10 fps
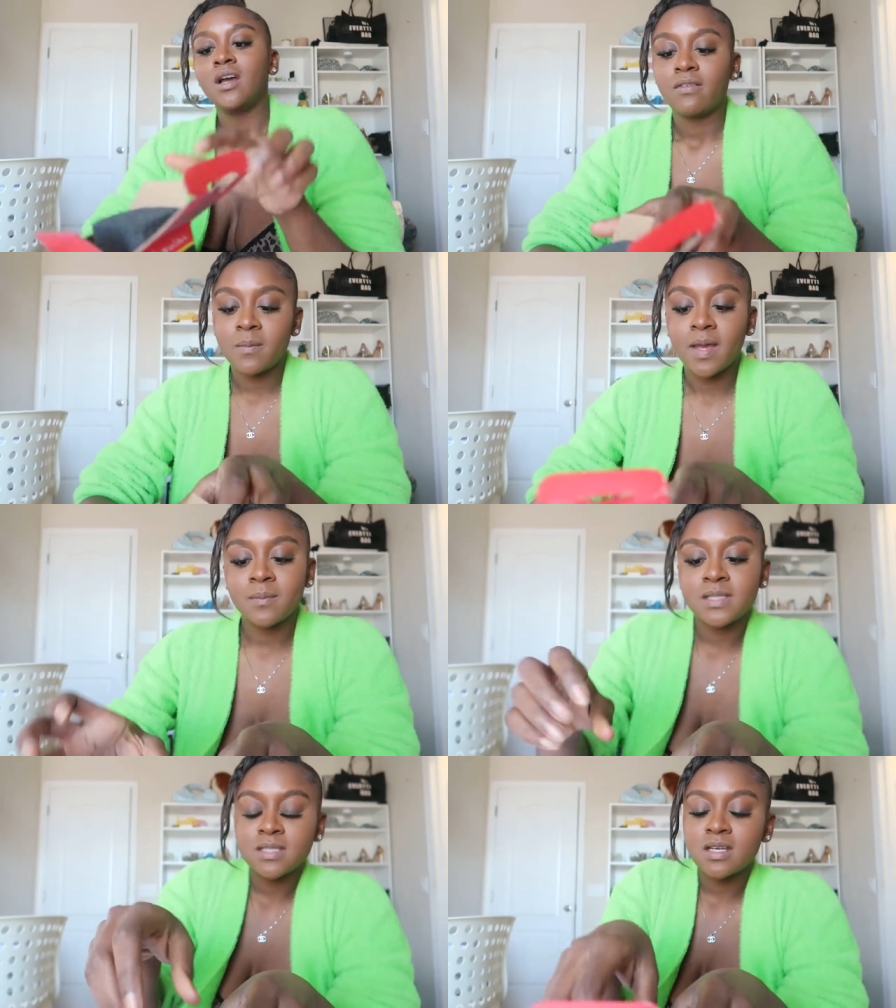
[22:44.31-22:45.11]
from
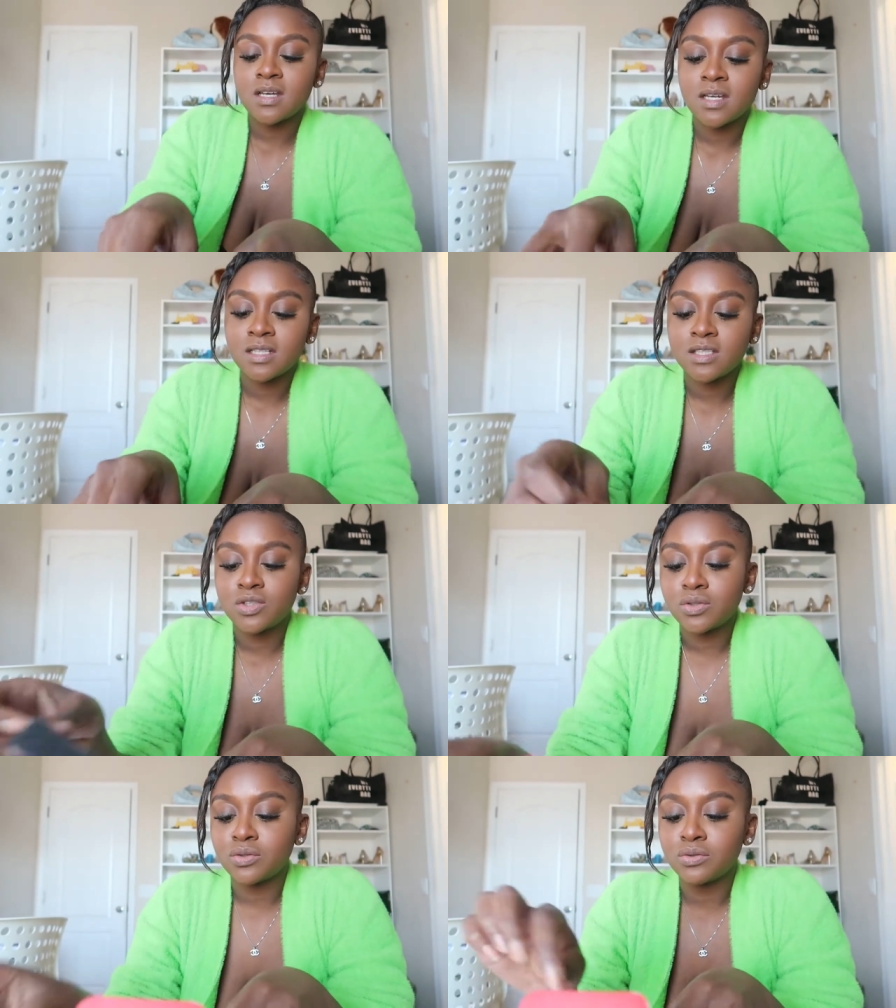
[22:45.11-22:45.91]
Amazon
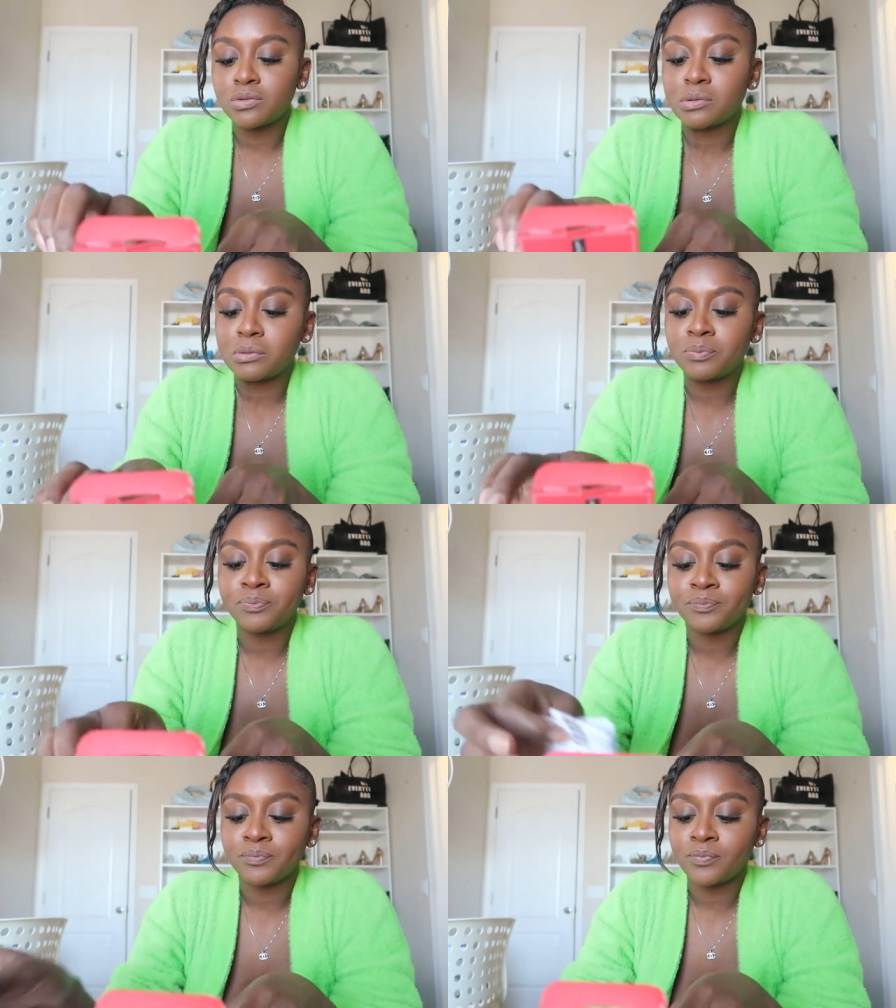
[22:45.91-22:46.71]
to
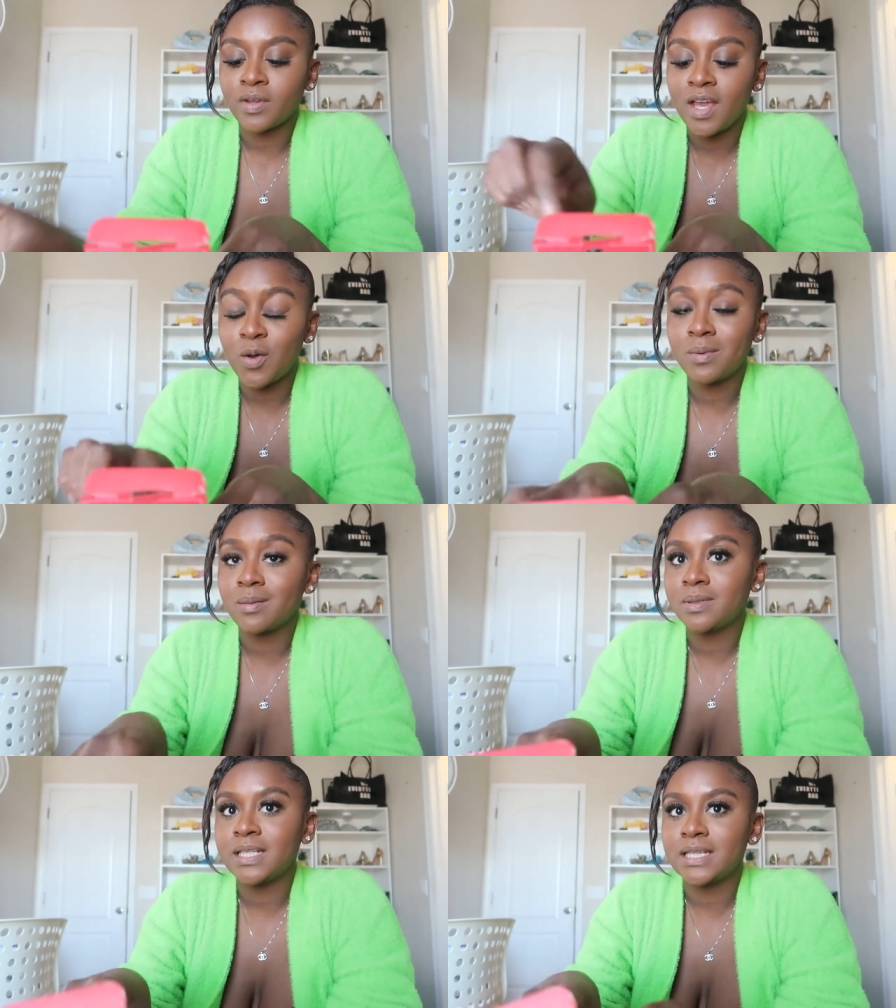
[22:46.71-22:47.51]
help
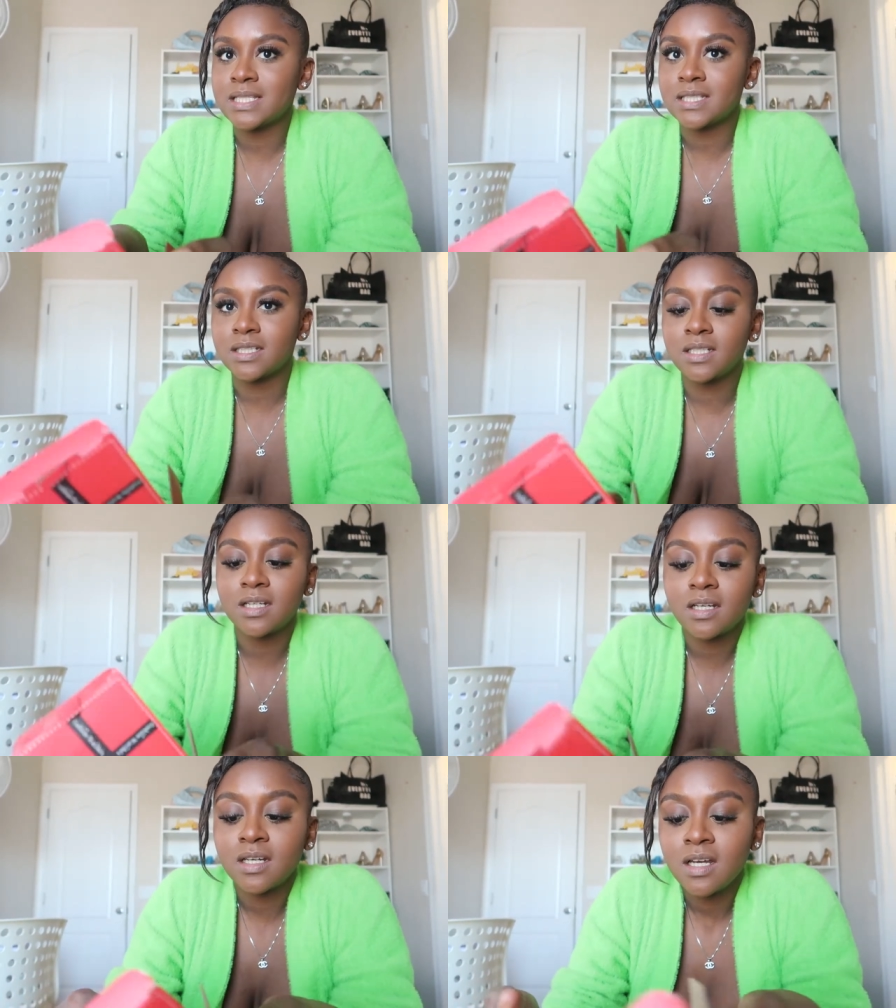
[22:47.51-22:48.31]
complete this look.